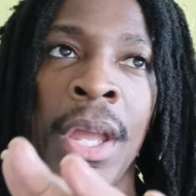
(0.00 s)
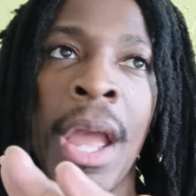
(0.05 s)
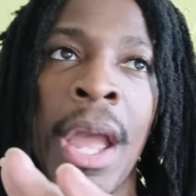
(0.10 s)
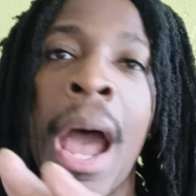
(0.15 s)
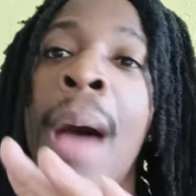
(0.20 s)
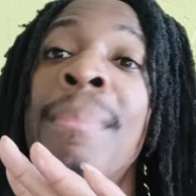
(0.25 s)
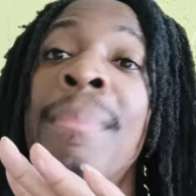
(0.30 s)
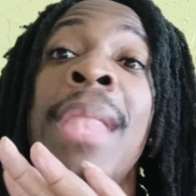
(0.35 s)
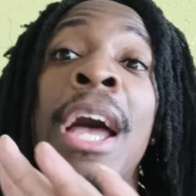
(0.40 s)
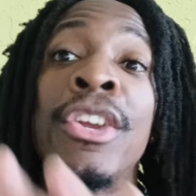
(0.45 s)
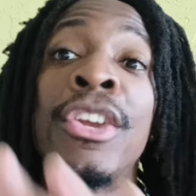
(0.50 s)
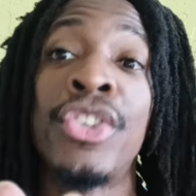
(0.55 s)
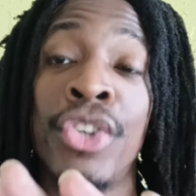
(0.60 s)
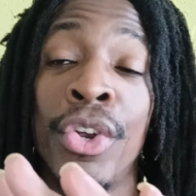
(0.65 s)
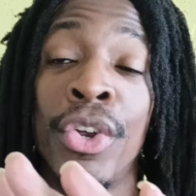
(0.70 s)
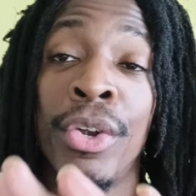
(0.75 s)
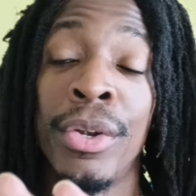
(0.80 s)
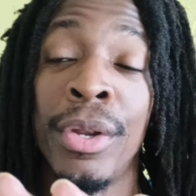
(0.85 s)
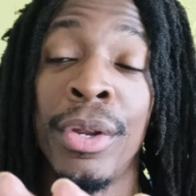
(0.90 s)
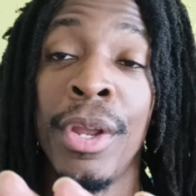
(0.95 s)
I'm not
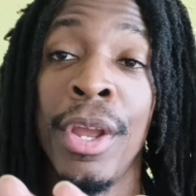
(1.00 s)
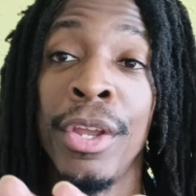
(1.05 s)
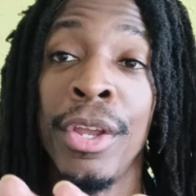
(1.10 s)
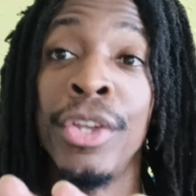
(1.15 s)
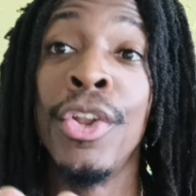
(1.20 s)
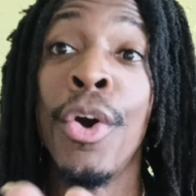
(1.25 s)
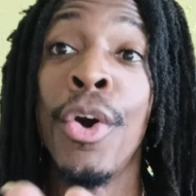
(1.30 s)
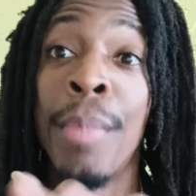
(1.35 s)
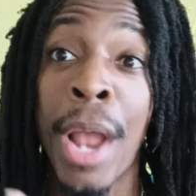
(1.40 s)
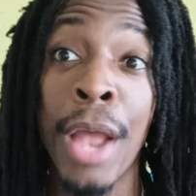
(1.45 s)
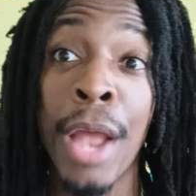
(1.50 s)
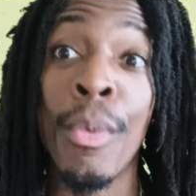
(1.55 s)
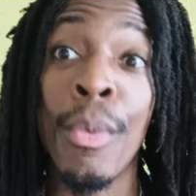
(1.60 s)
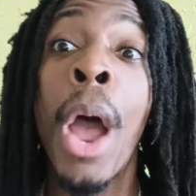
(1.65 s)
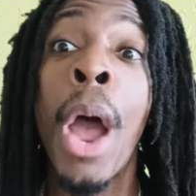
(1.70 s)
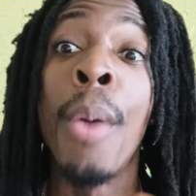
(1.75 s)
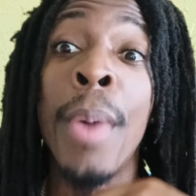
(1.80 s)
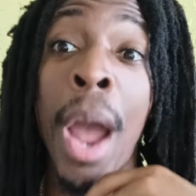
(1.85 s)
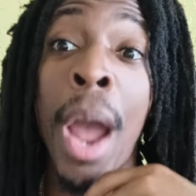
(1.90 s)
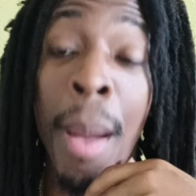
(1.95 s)
sure, you know, but
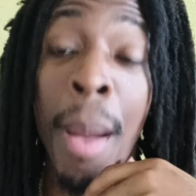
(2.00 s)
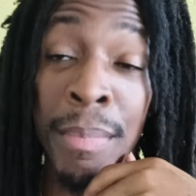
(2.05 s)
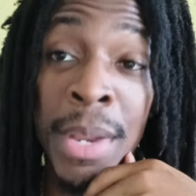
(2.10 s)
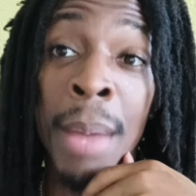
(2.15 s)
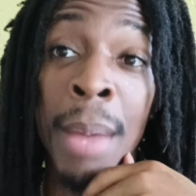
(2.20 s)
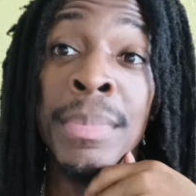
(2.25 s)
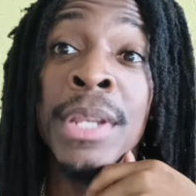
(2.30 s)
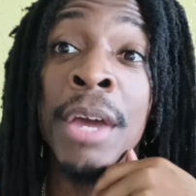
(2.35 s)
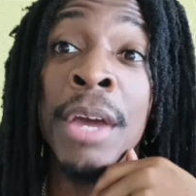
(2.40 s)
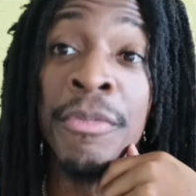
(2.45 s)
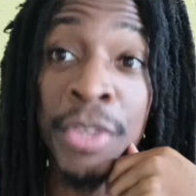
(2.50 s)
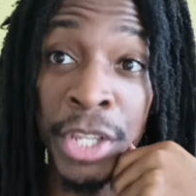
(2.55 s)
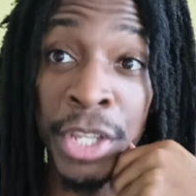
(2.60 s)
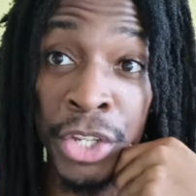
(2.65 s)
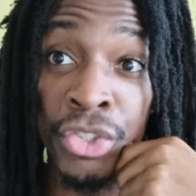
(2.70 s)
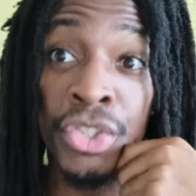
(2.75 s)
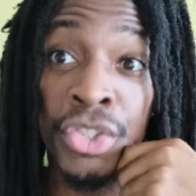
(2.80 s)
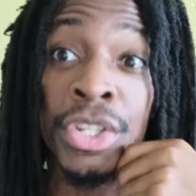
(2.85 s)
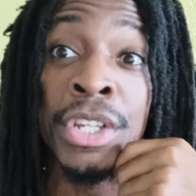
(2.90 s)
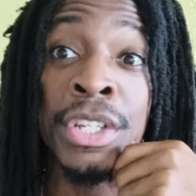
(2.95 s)
I'm definitely
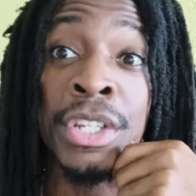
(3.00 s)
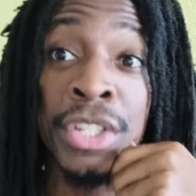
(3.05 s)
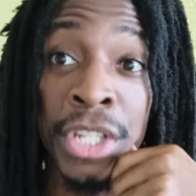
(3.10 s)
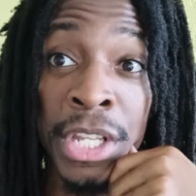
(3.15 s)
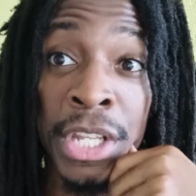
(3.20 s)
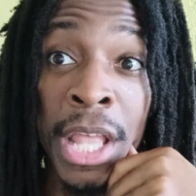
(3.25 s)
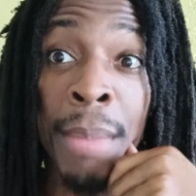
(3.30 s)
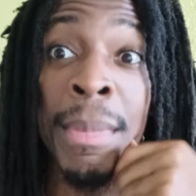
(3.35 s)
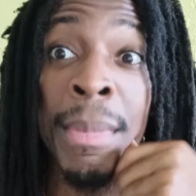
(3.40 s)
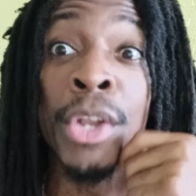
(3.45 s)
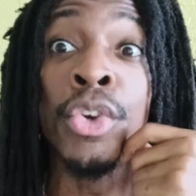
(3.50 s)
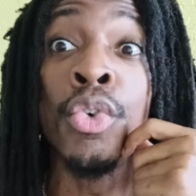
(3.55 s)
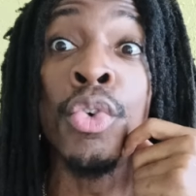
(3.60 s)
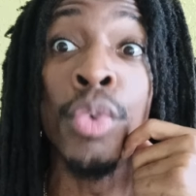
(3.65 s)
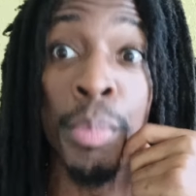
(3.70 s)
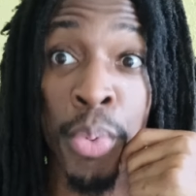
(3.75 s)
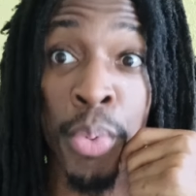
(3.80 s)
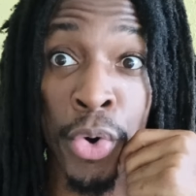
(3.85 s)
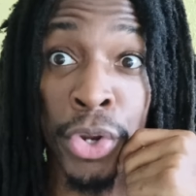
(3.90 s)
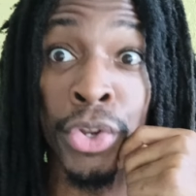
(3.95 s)
interested to see that medical
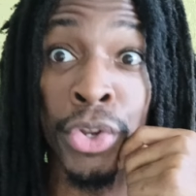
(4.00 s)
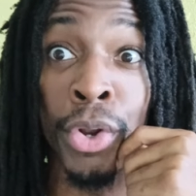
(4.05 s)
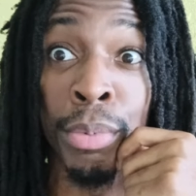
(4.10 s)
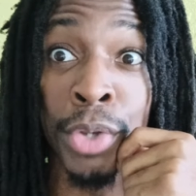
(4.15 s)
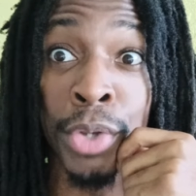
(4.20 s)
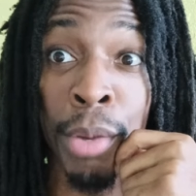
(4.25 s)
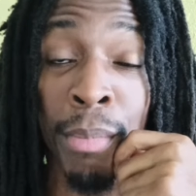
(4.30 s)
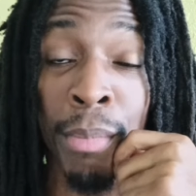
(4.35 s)
report. You know what I'm talking